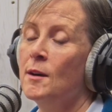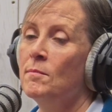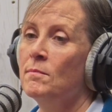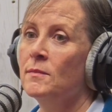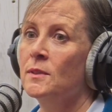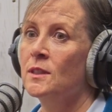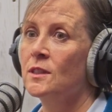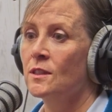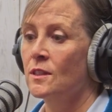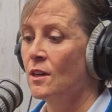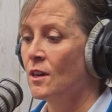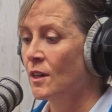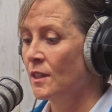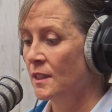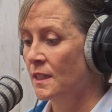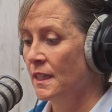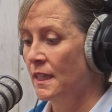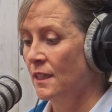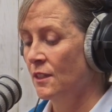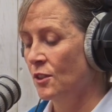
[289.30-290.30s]

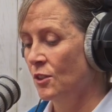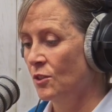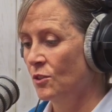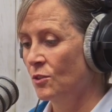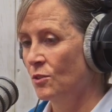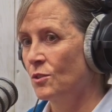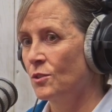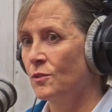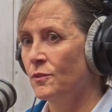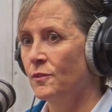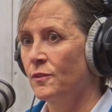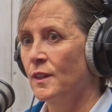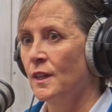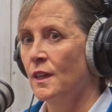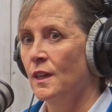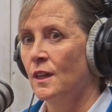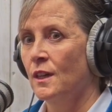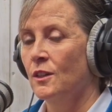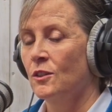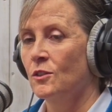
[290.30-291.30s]
starting to sort of
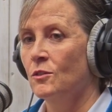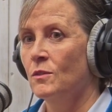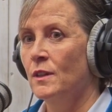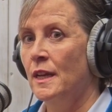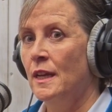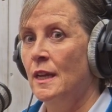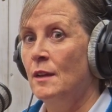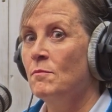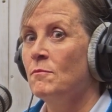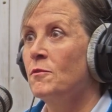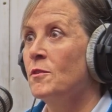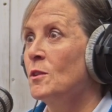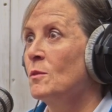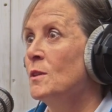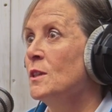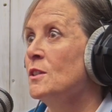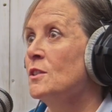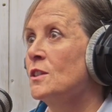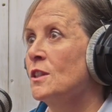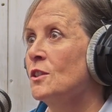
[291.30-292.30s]

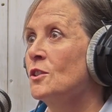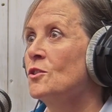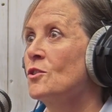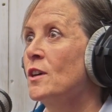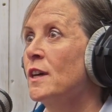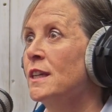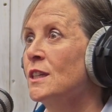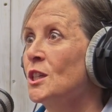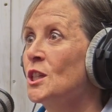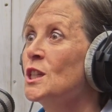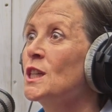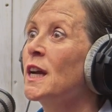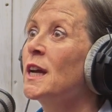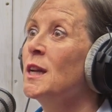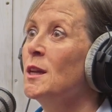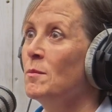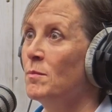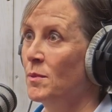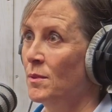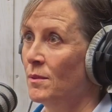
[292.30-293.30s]
influence and try and
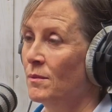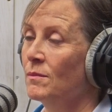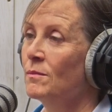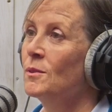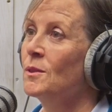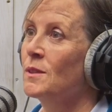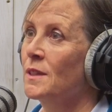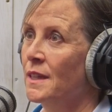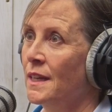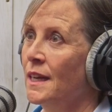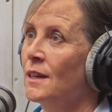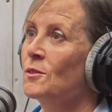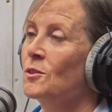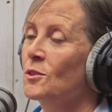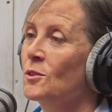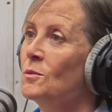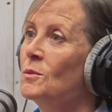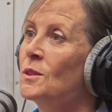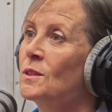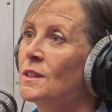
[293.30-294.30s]
shape what the
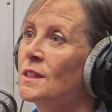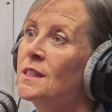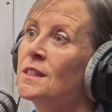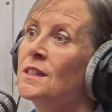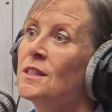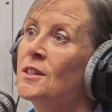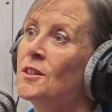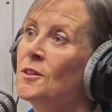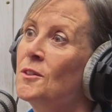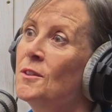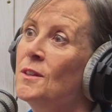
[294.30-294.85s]
council wanted to do.